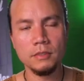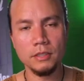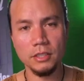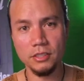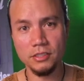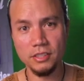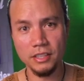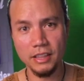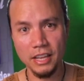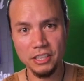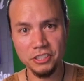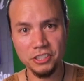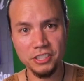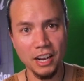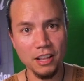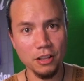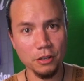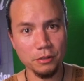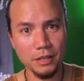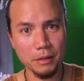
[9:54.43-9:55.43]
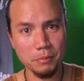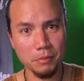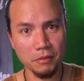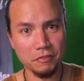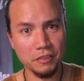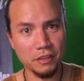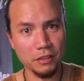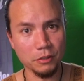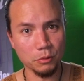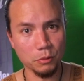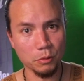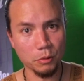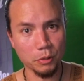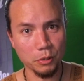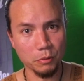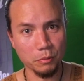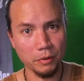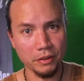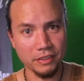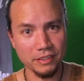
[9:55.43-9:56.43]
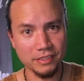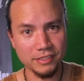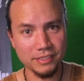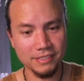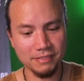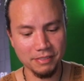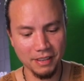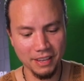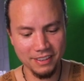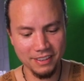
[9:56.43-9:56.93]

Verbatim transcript: You see that shallow depth of field we're working with. It's